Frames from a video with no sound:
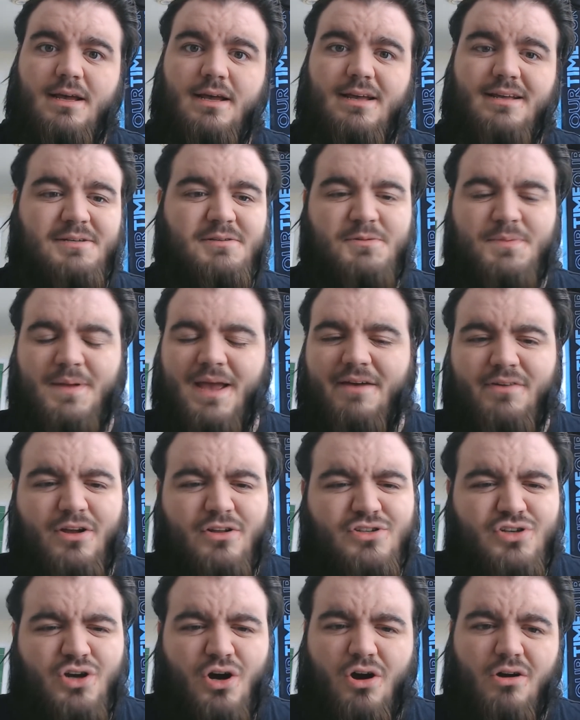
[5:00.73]
seems to be having a
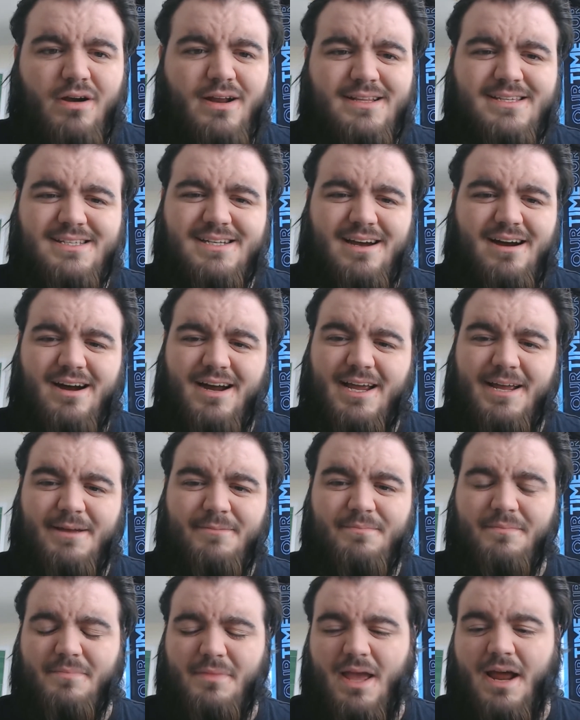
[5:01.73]
torrid
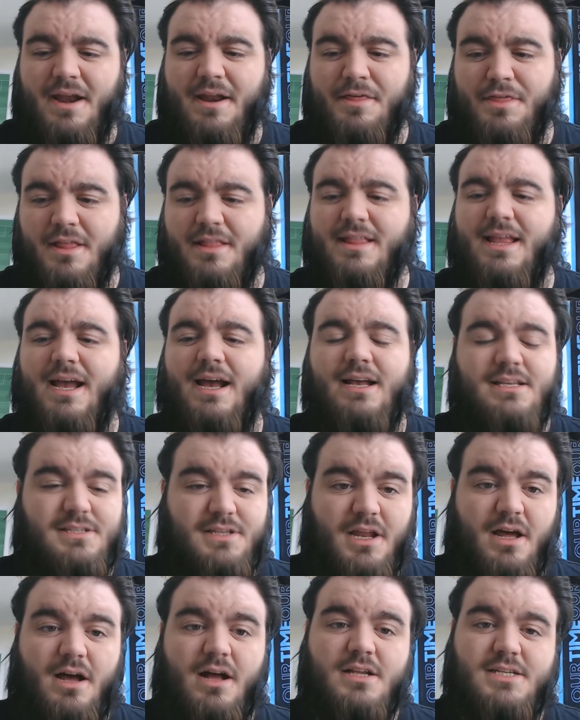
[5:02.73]
time, and I think that is
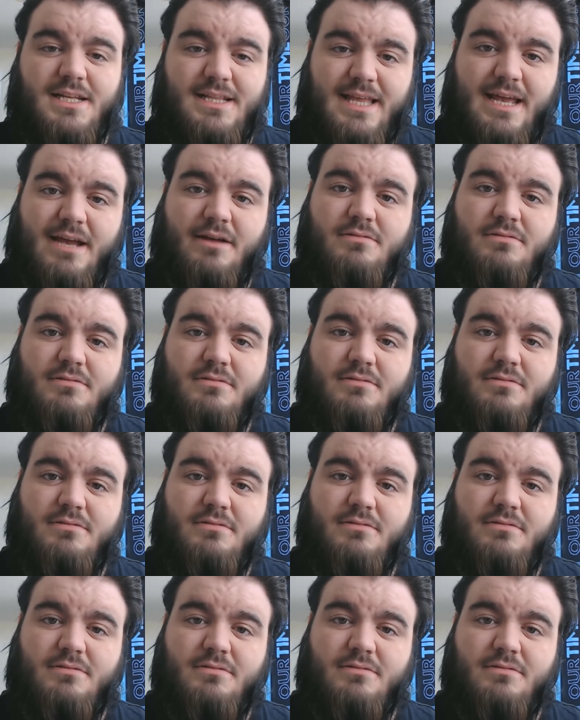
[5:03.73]
largely down